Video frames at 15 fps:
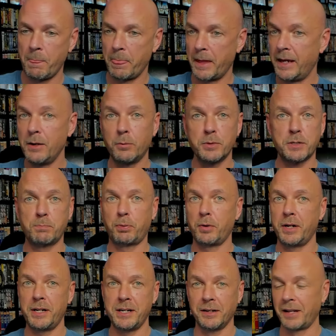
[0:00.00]
It was
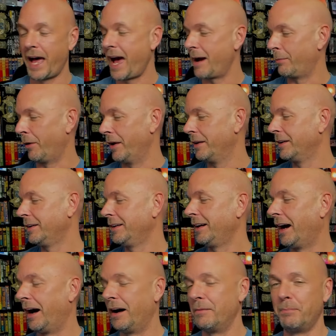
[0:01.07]
pretty elaborate,
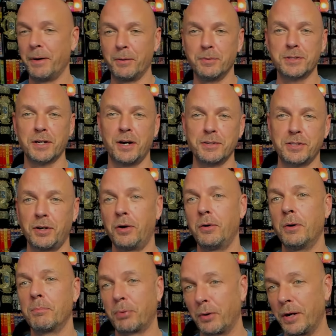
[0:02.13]
but it was also
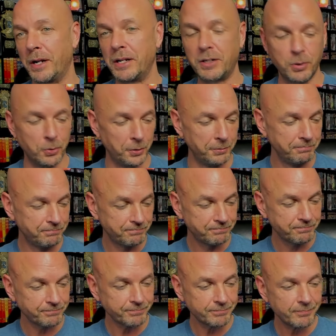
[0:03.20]
pretty cool.
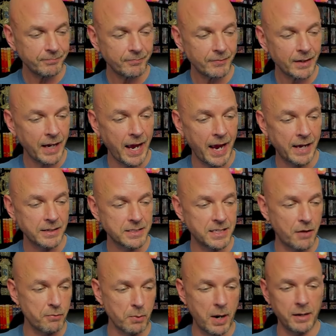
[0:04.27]
And
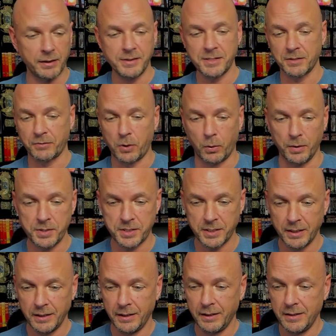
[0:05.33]
Seth Rollins, of course,
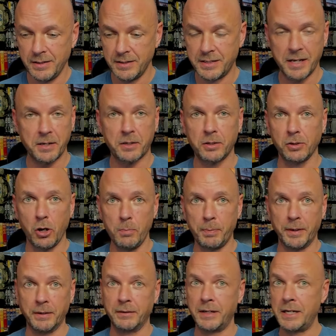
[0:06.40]
did a
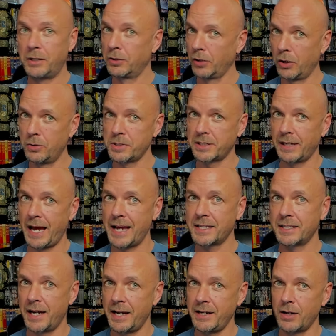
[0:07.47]
clopen. He closed last
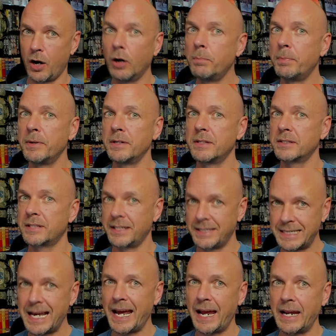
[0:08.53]
night, opened
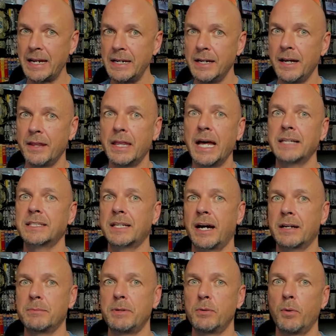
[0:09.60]
today. That's got
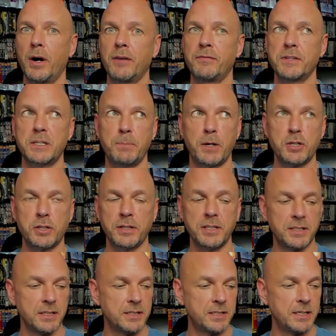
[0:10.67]
to be rough, especially
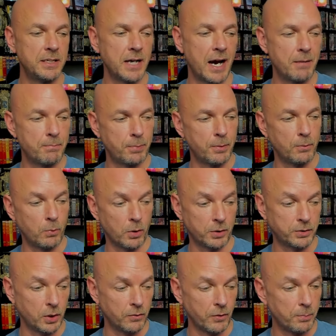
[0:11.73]
since he got
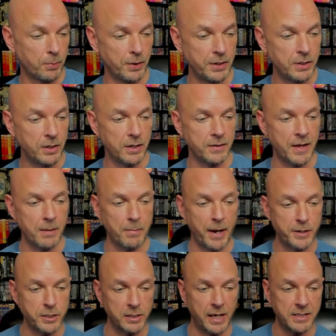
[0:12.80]
worked over pretty good in that
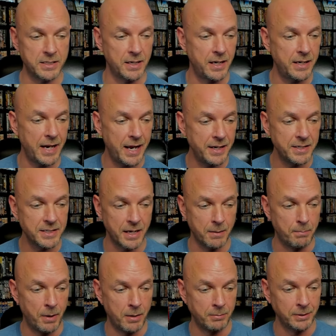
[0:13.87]
match last night, and he's on a
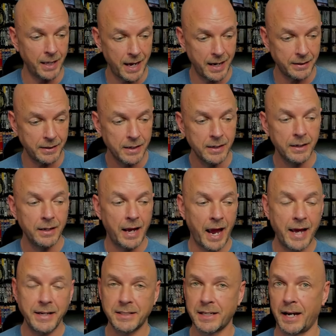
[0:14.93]
bum leg,
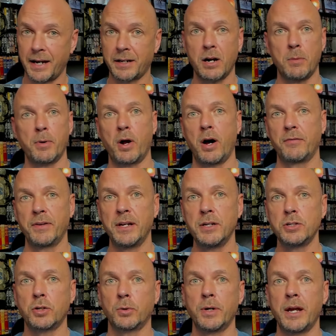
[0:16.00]
and he's kind of coming off an
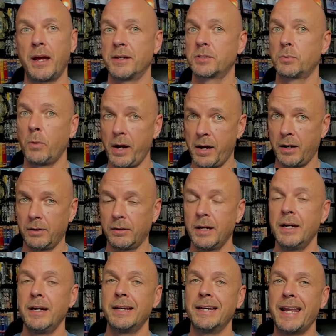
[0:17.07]
injury as well.
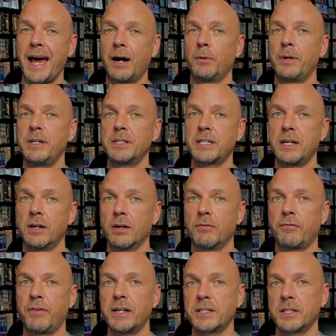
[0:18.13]
Now he's here
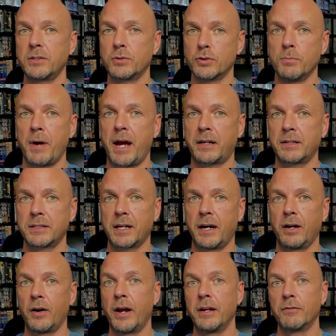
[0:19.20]
facing Drew
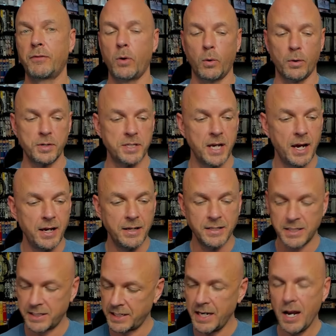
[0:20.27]
McIntyre, and of course,
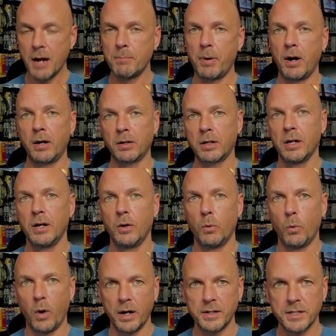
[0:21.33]
CM Punk
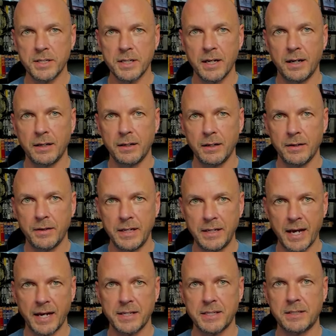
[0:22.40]
was the
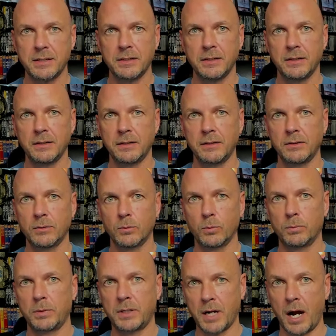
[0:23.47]
guest
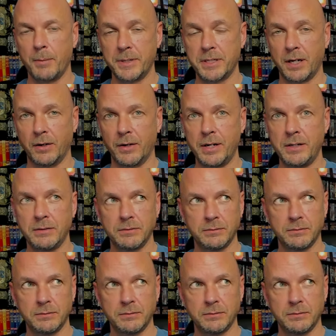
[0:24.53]
commentary